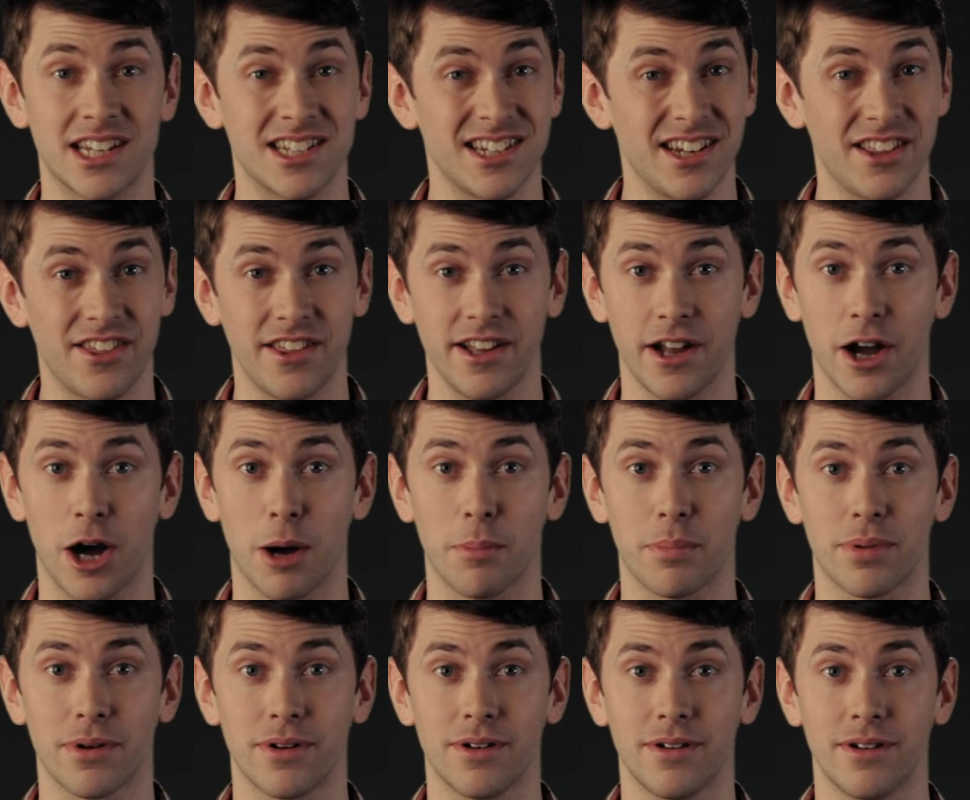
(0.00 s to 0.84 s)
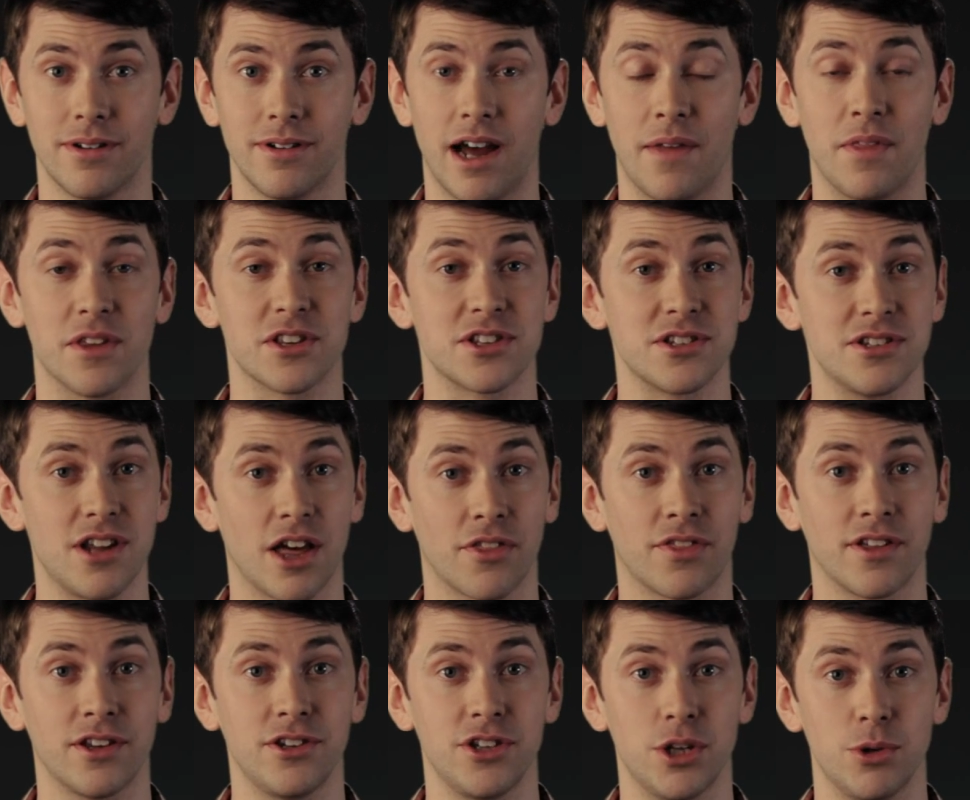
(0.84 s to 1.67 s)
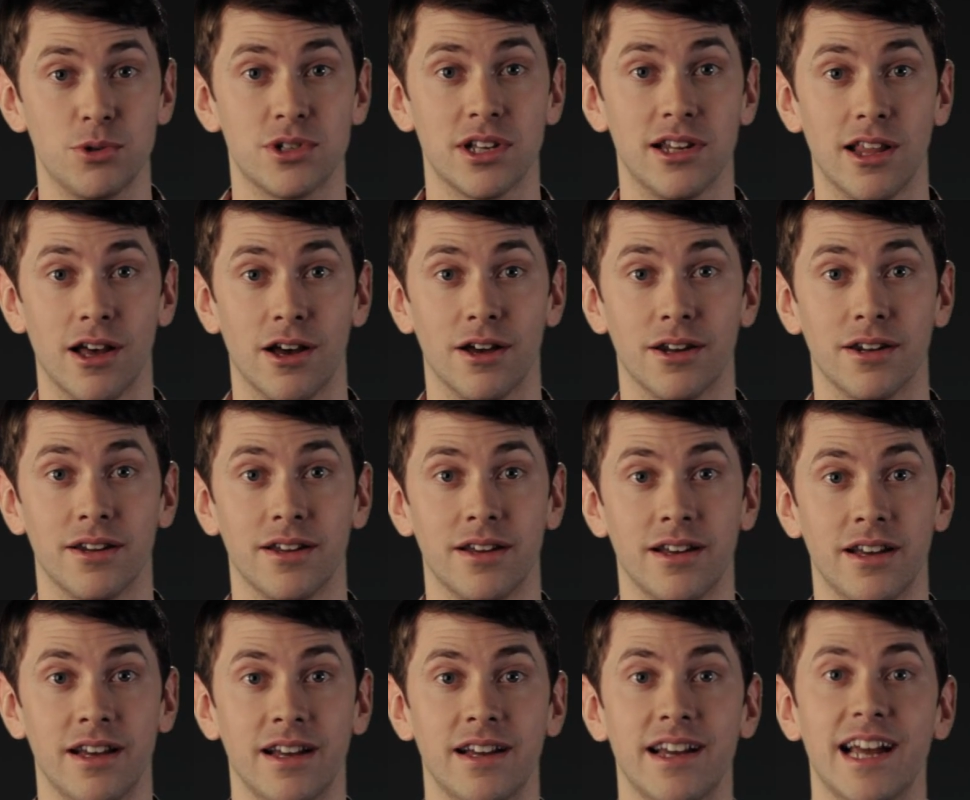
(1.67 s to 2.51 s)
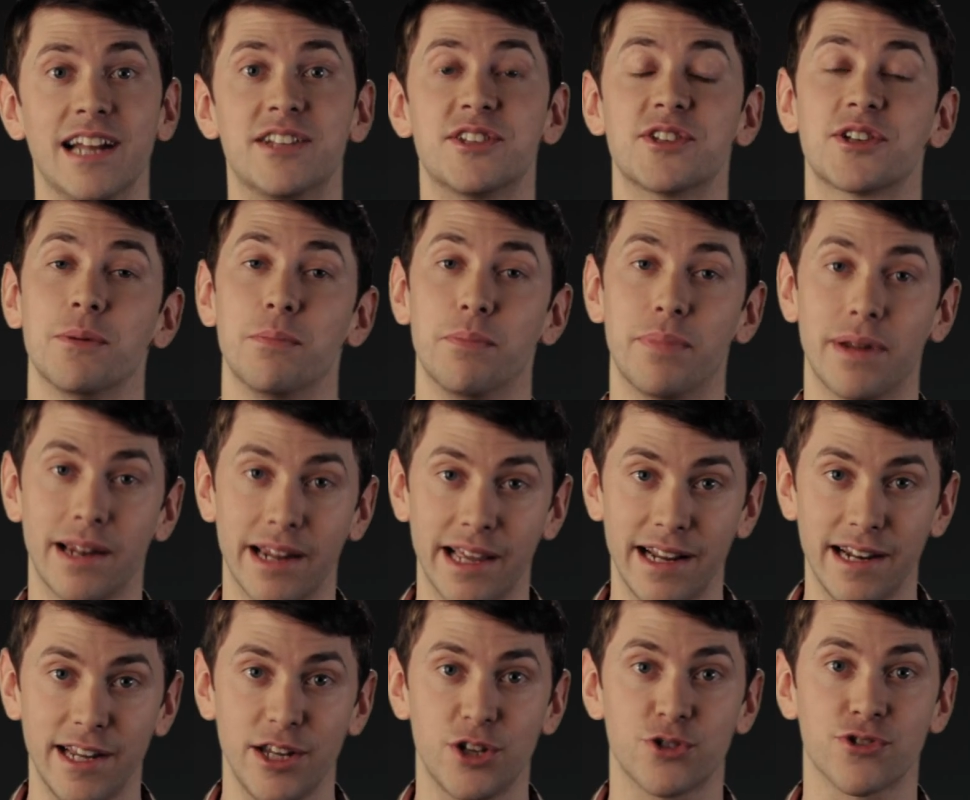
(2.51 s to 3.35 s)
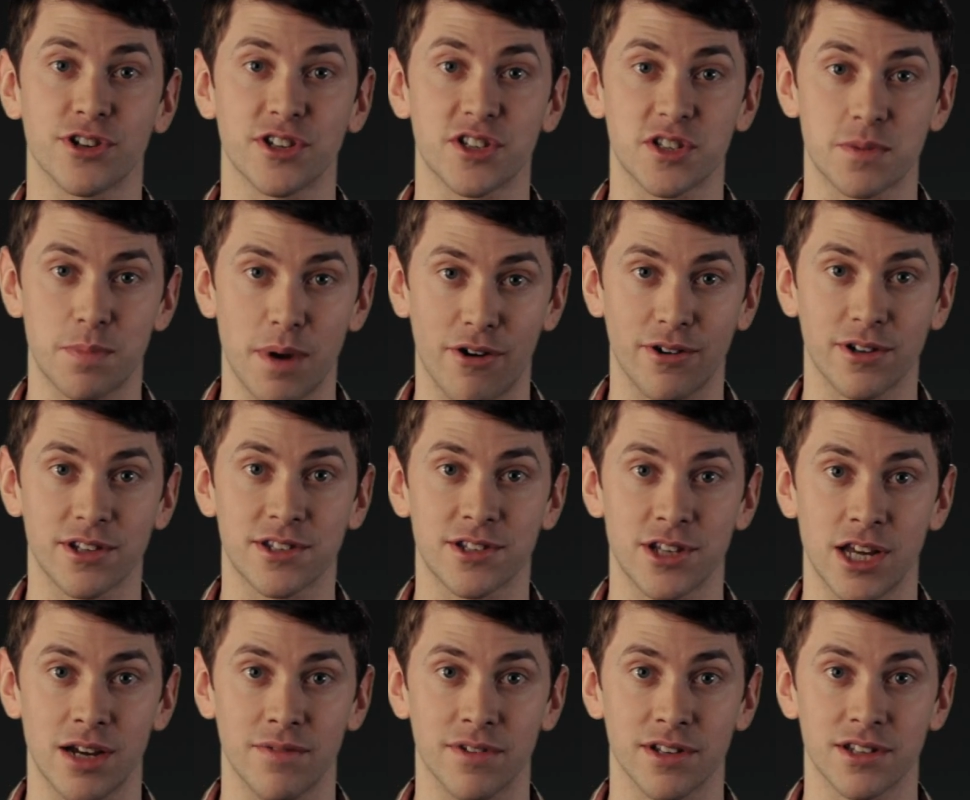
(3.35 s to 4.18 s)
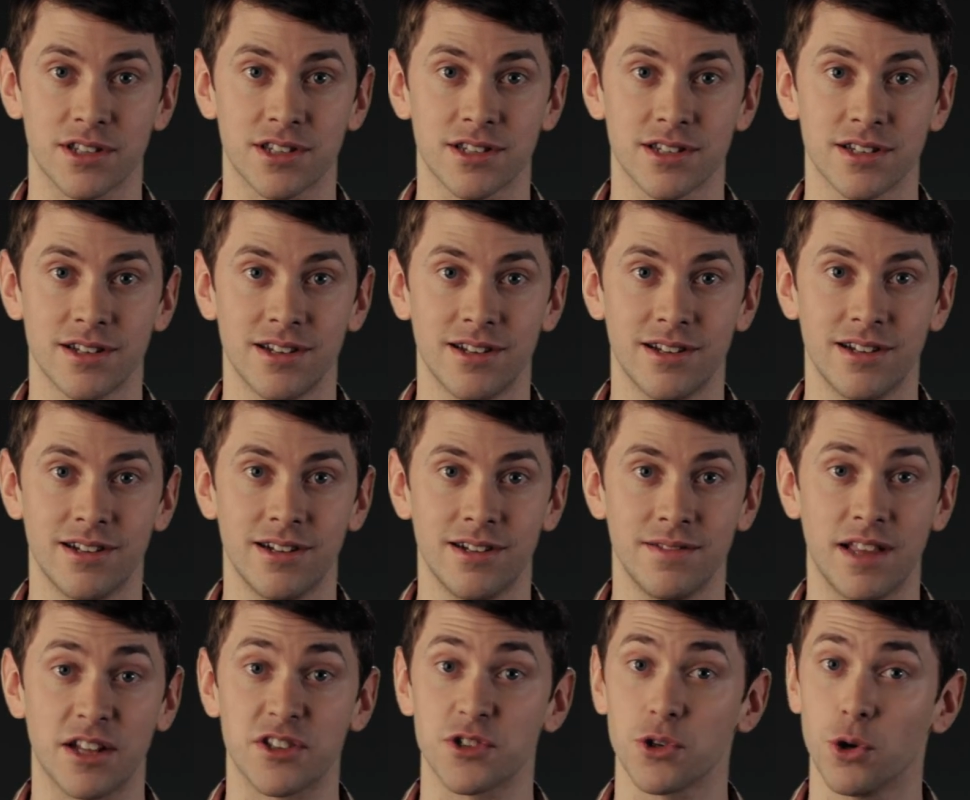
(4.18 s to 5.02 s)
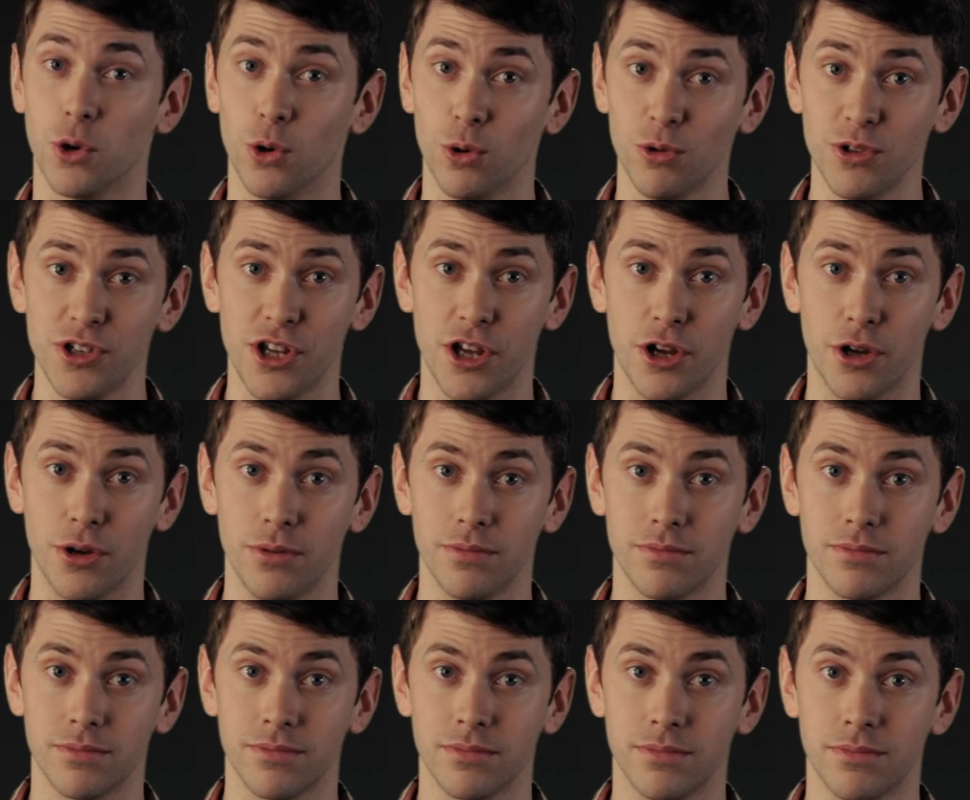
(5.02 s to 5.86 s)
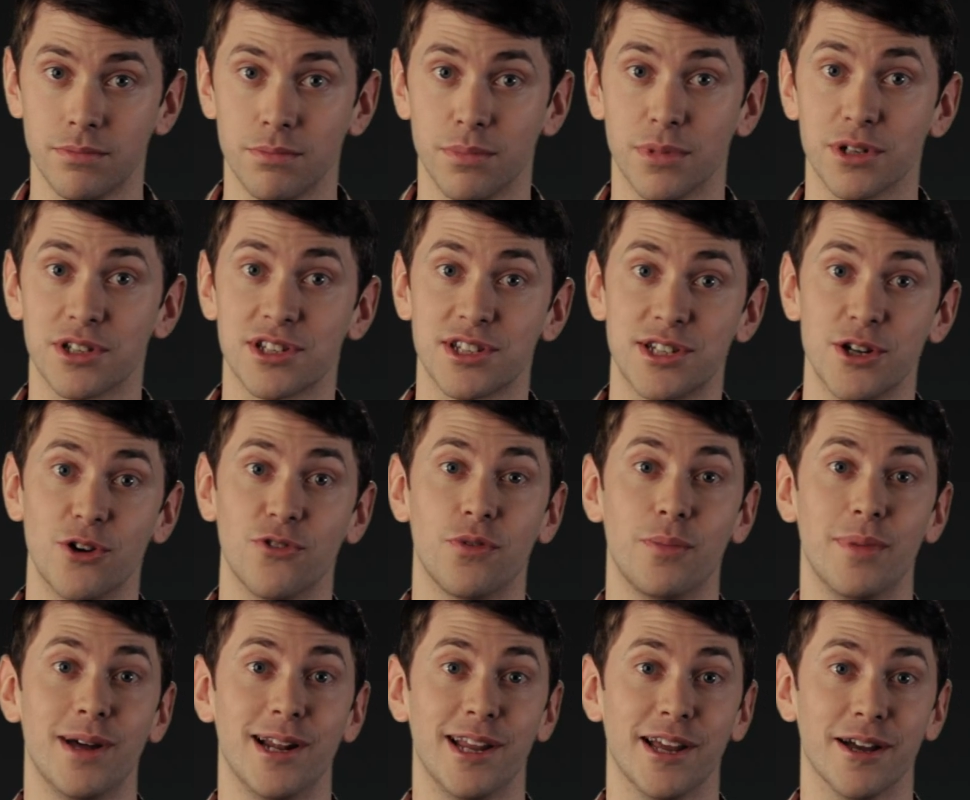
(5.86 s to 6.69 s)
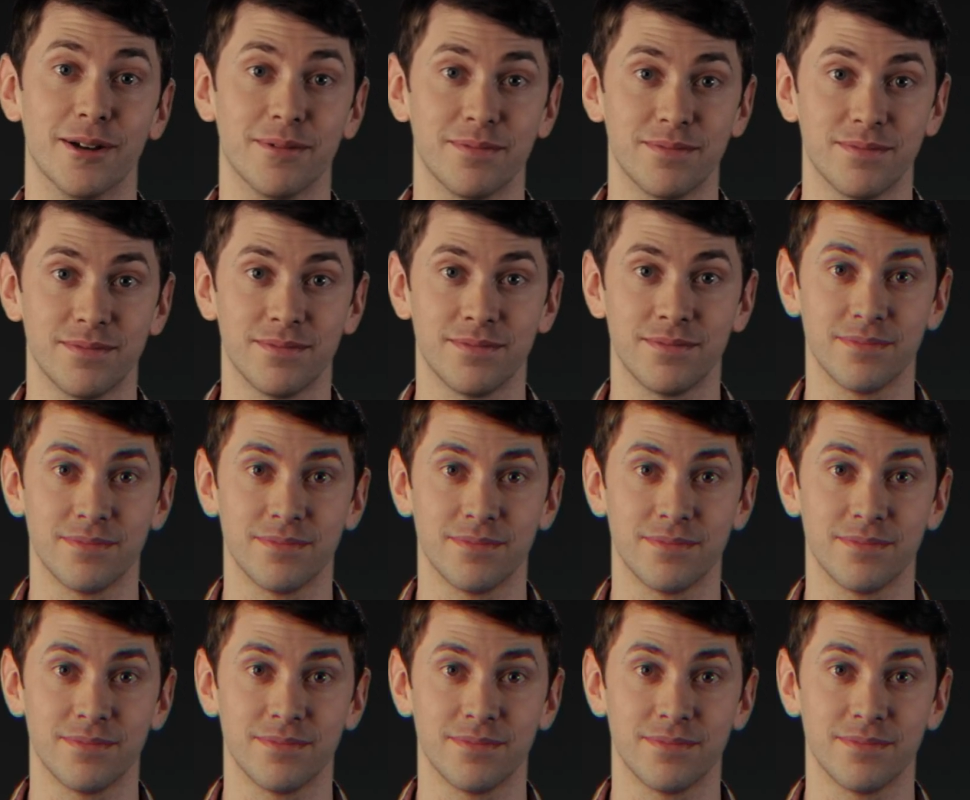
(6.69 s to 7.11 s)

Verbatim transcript: to set anything up, and there's nothing new to learn. It's a completely transparent service. That's all new, but still familiar.